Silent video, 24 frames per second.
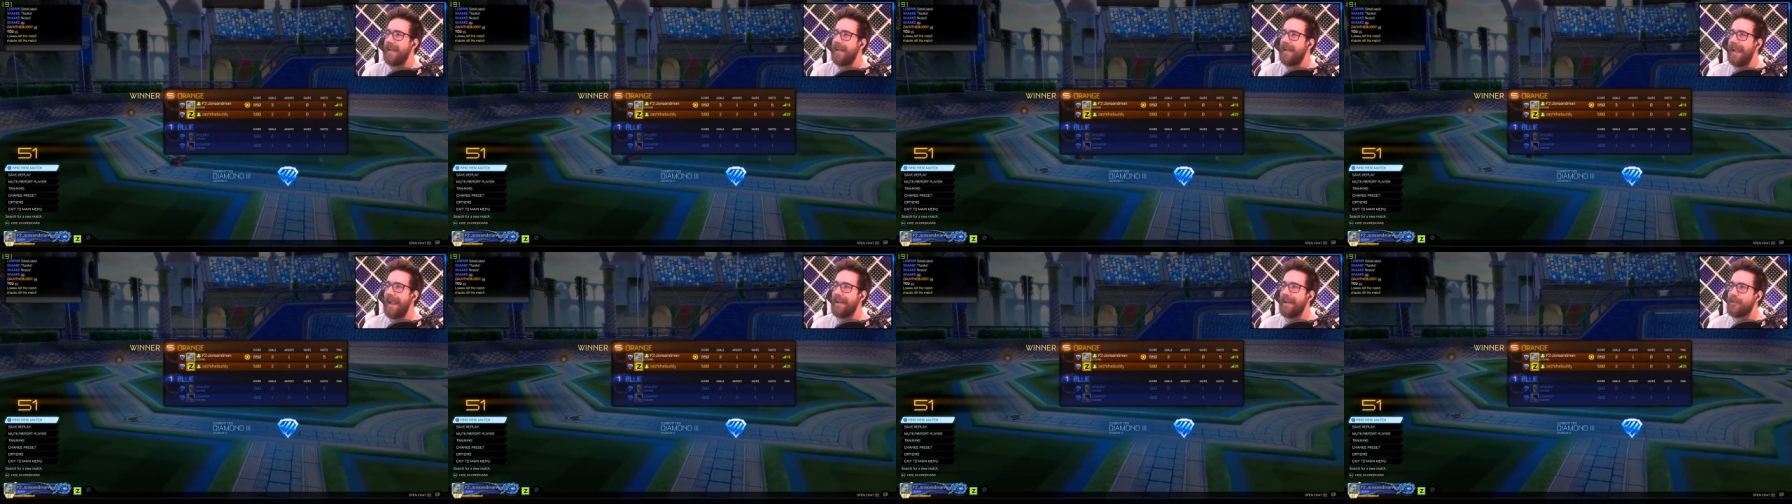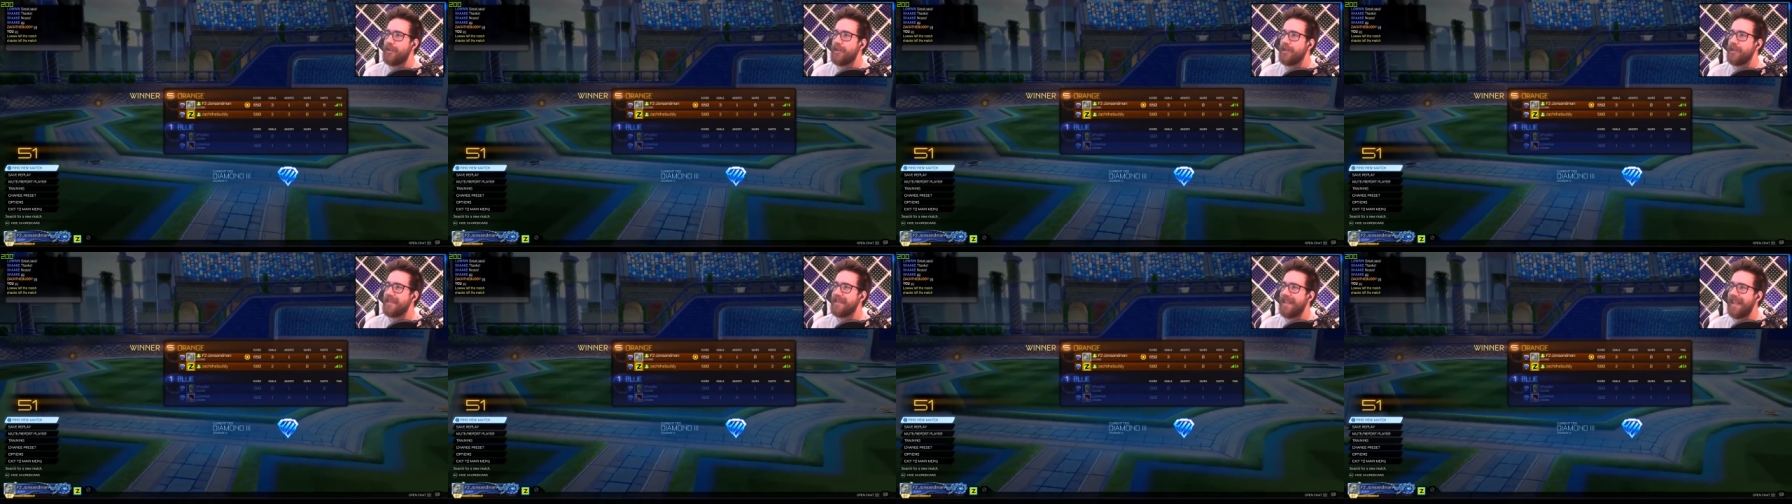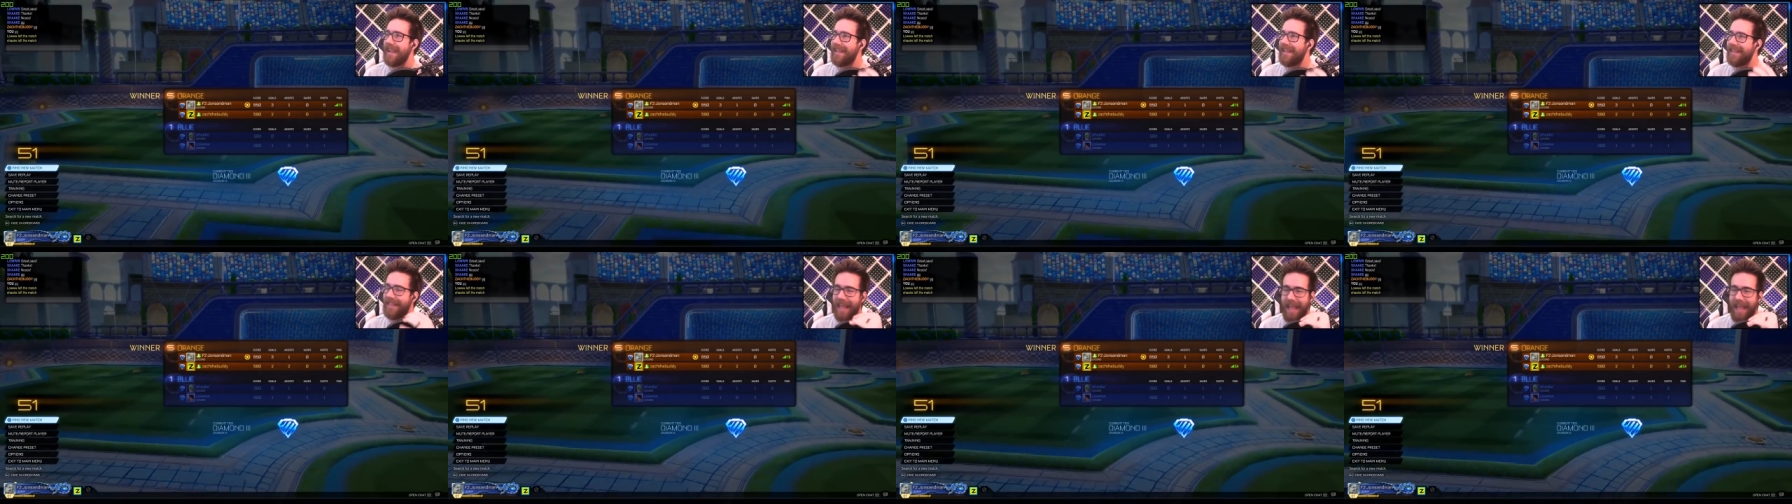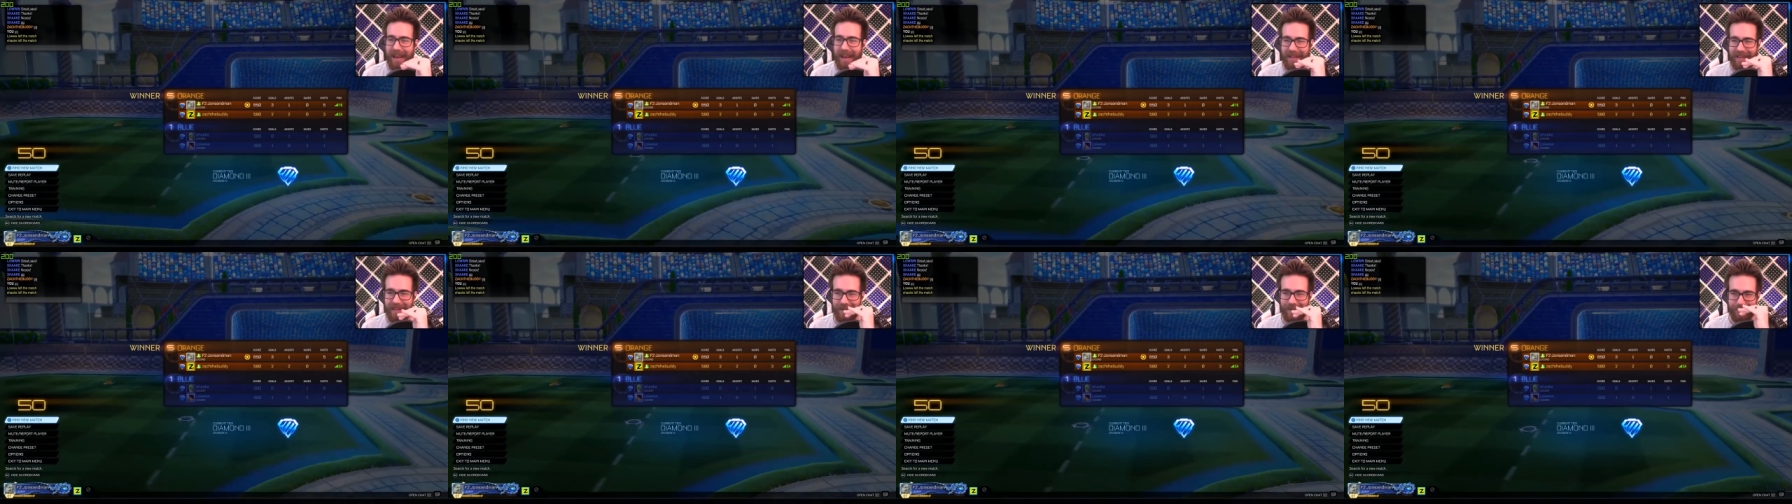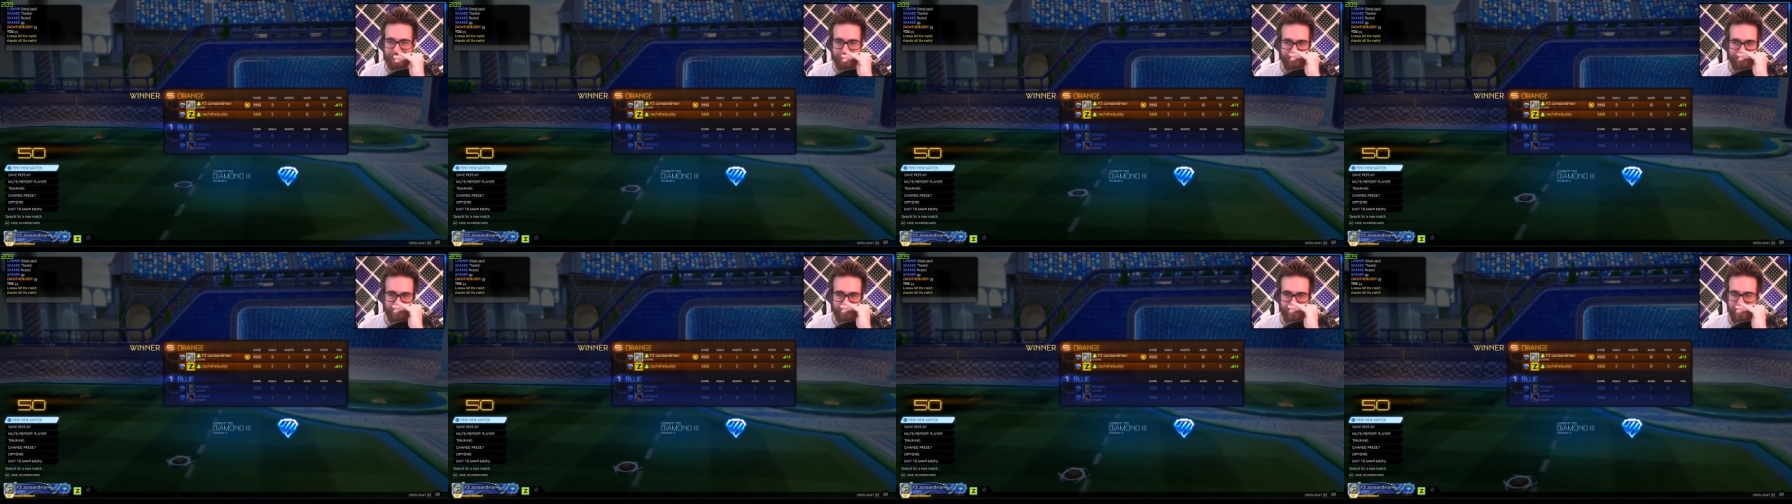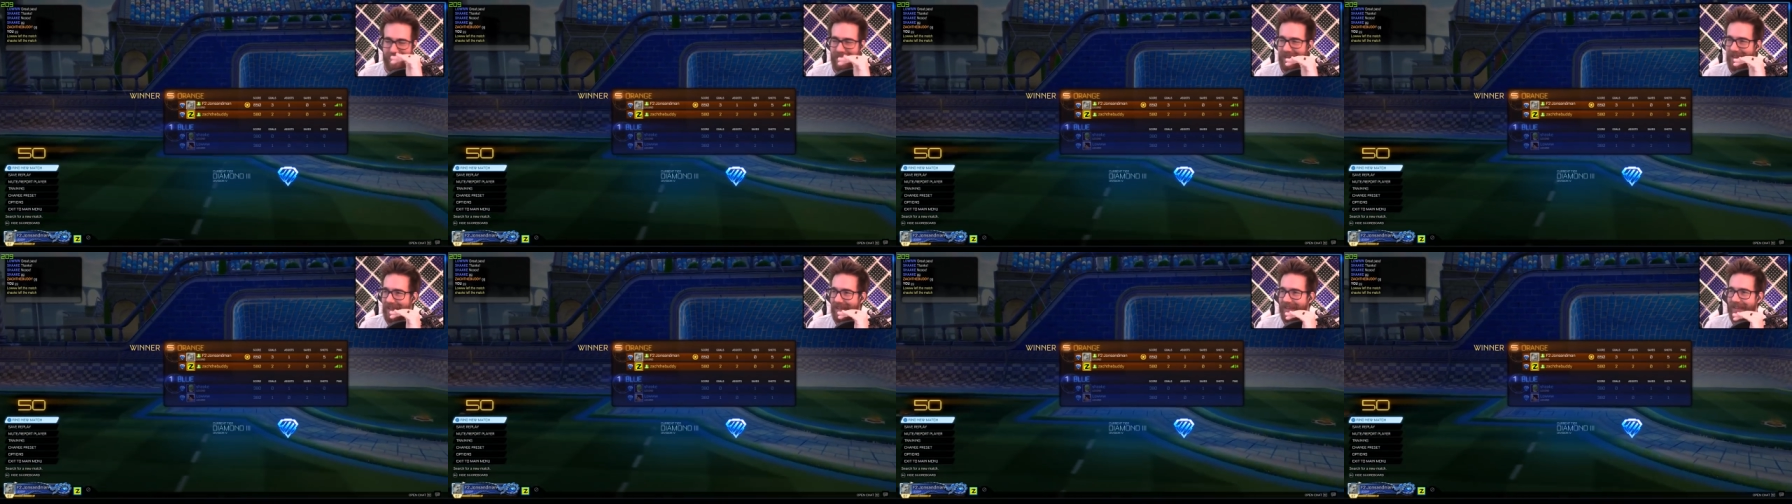it just, like, that...
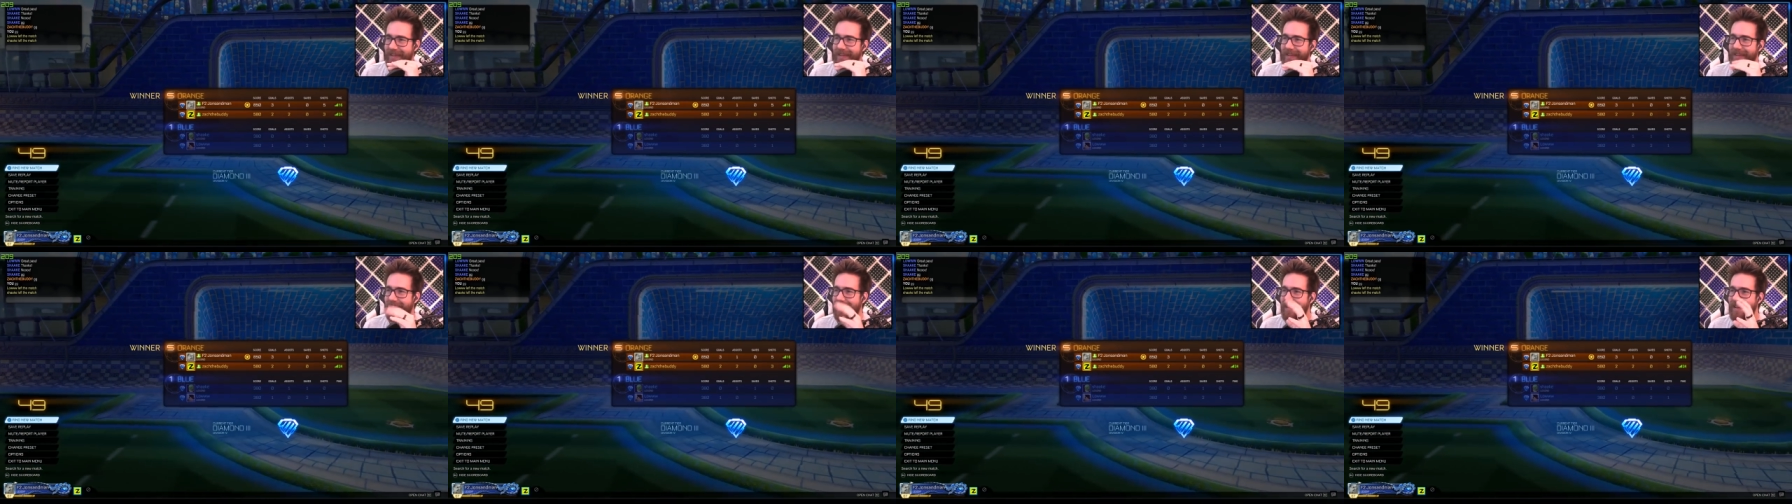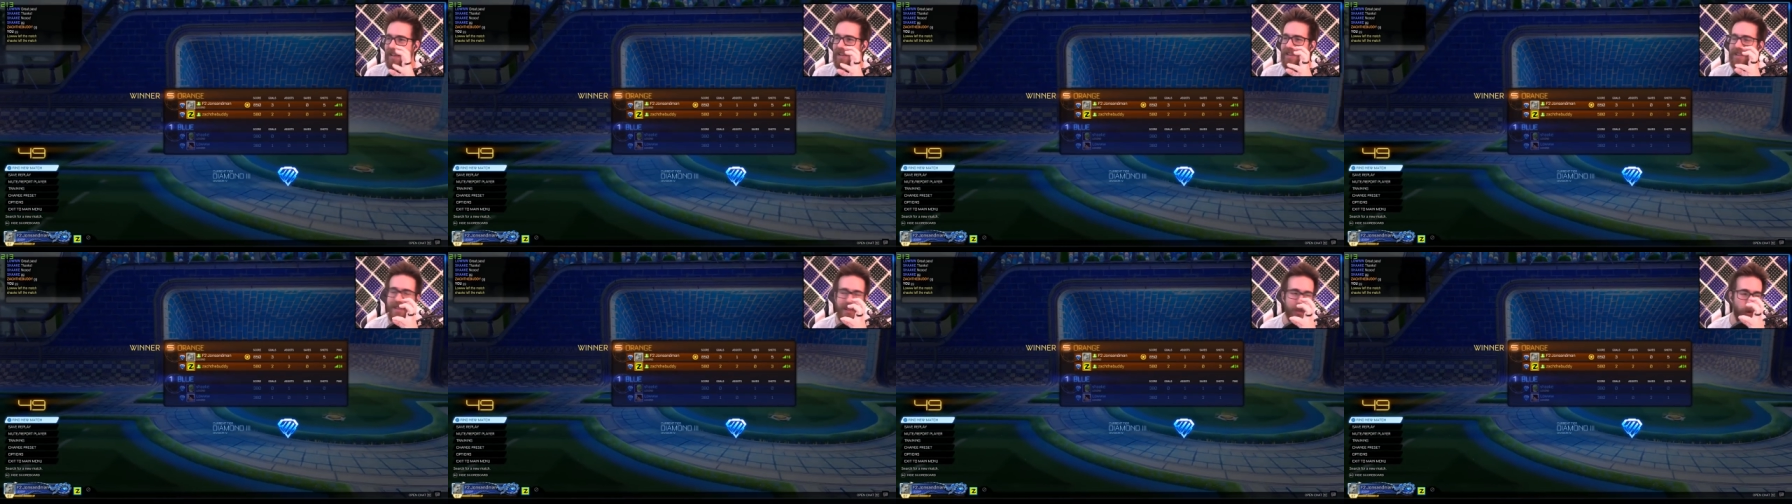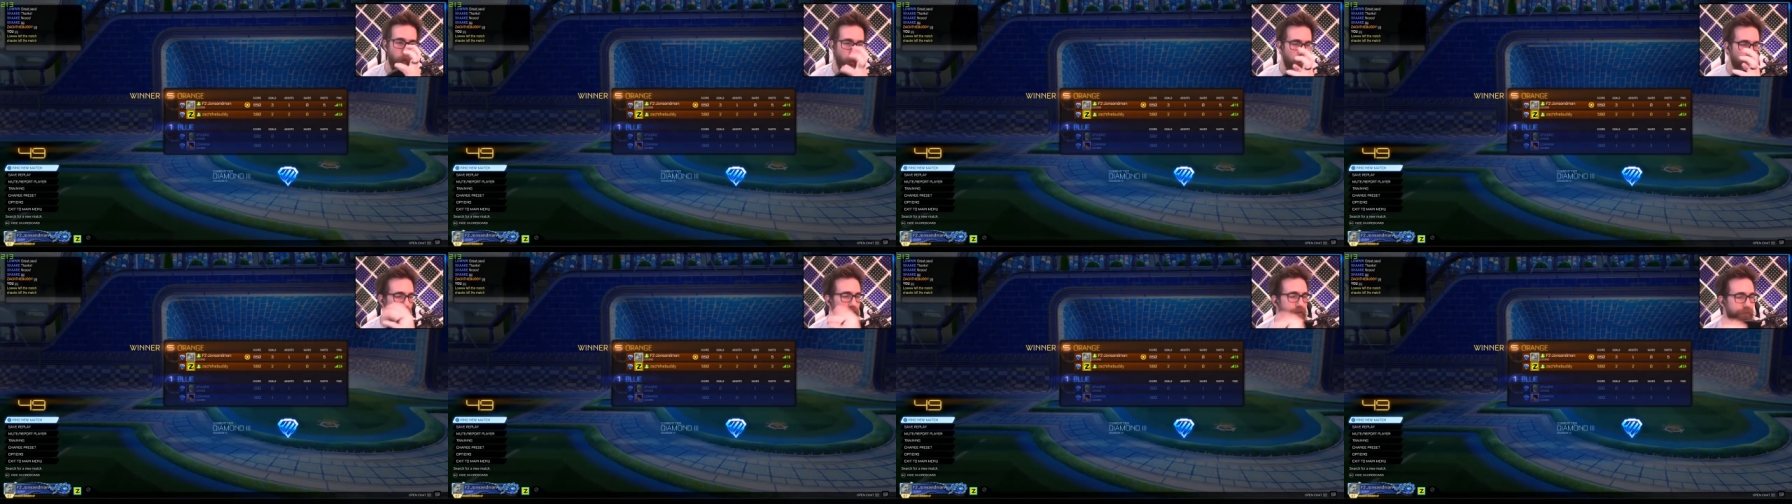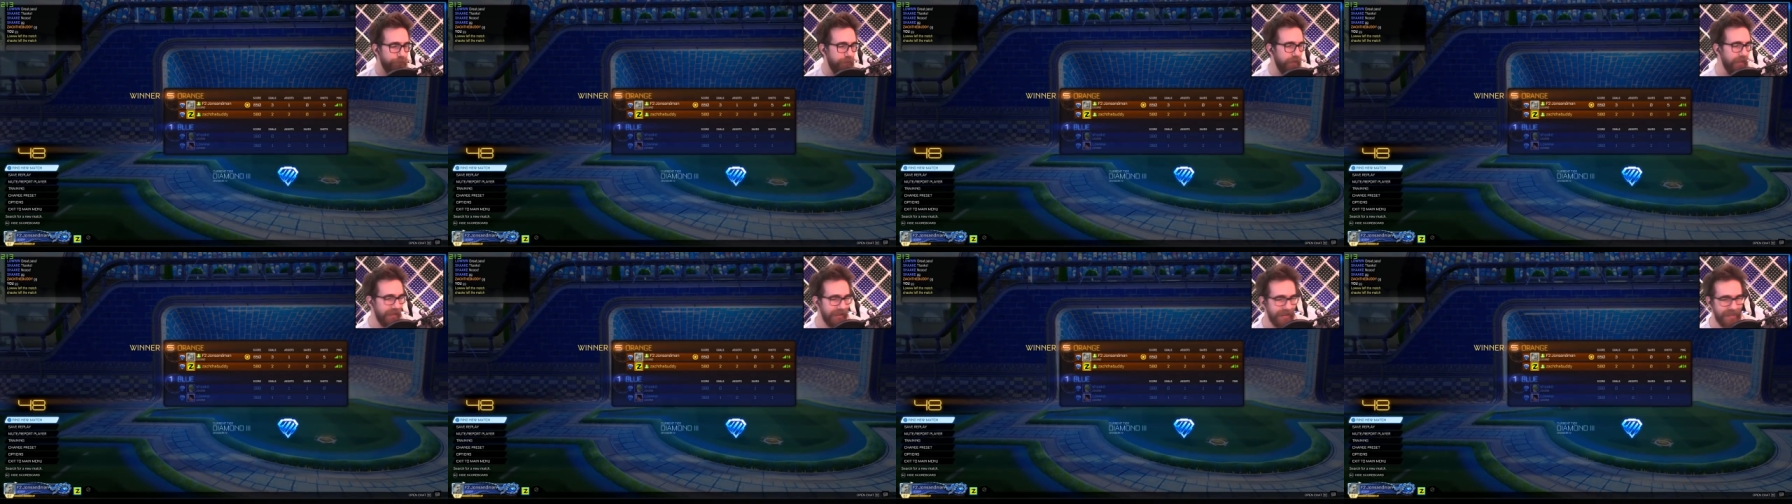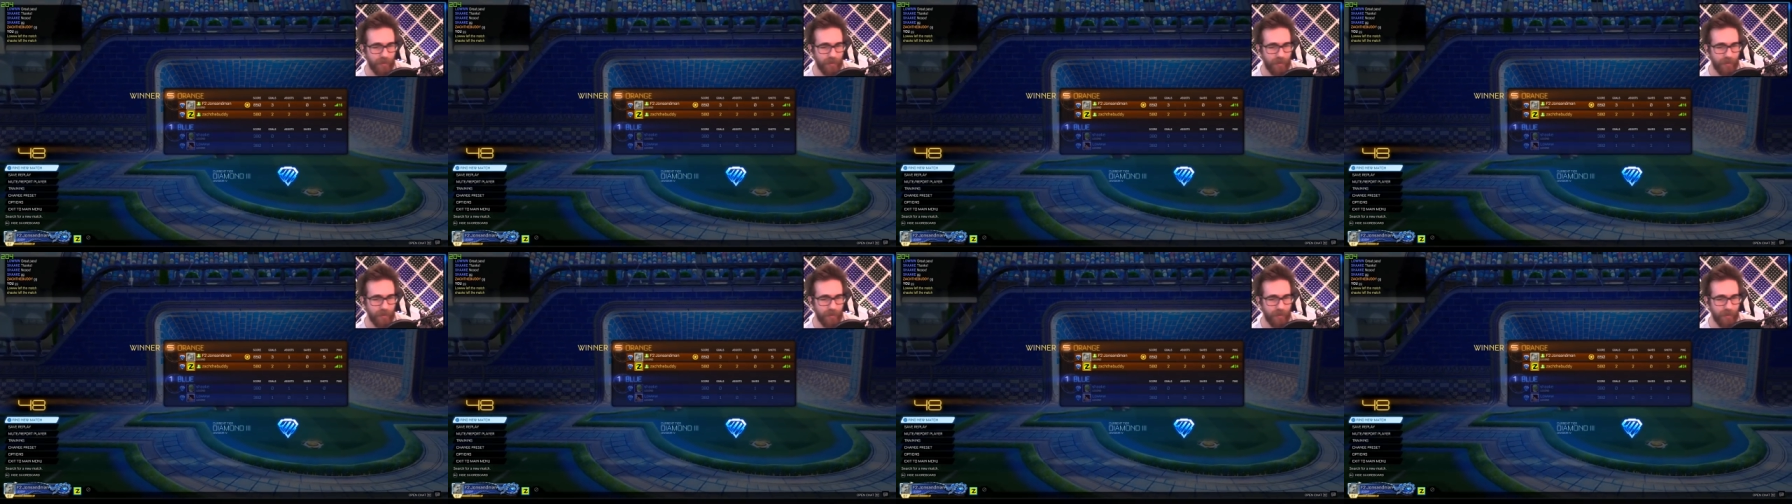It's the worst feeling in